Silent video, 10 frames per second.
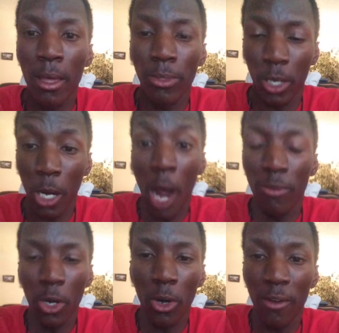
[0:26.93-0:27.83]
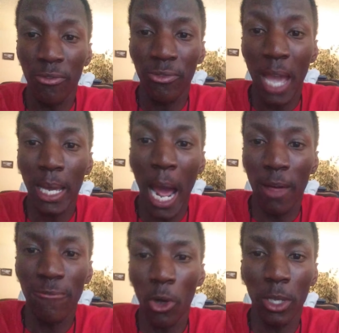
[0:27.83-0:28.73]
the governor of
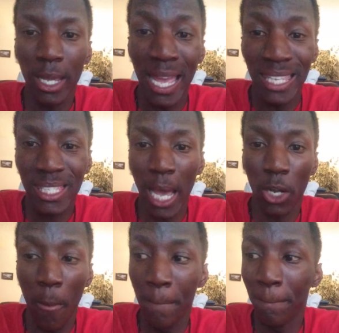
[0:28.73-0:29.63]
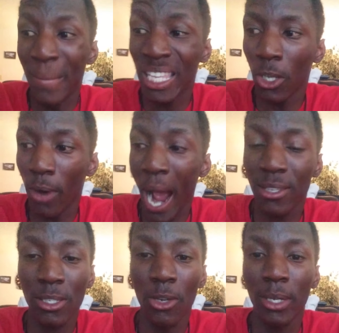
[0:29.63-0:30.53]
California in Sacramento,
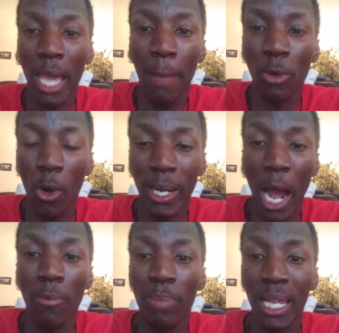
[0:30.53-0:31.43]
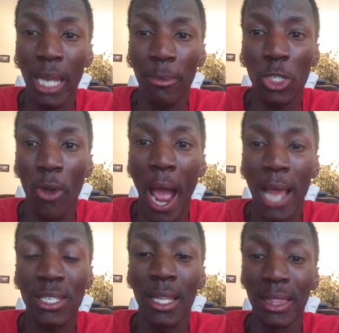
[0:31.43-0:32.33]
I still kept going out picking up
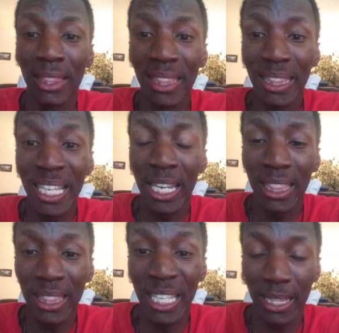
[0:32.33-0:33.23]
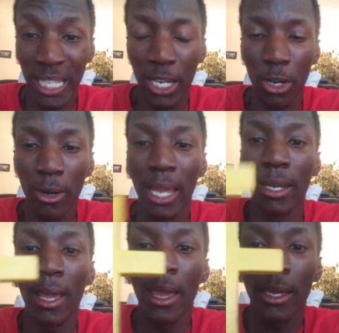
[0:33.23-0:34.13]
trash, litter,
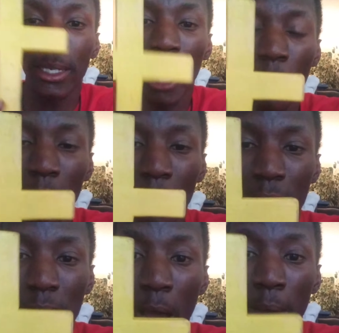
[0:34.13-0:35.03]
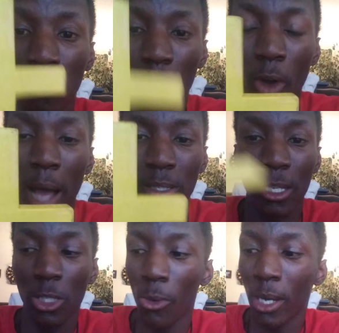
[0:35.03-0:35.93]
and carrying this um cross
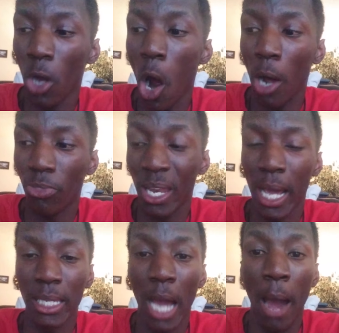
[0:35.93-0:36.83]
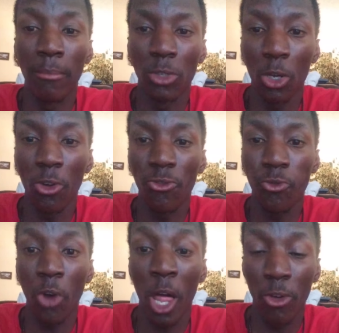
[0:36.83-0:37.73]
and doing all that I um do
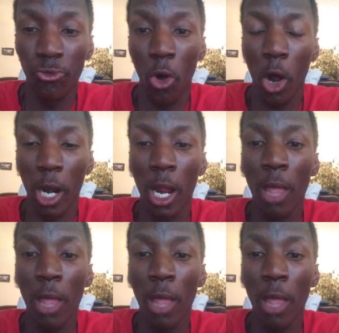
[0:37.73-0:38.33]
for for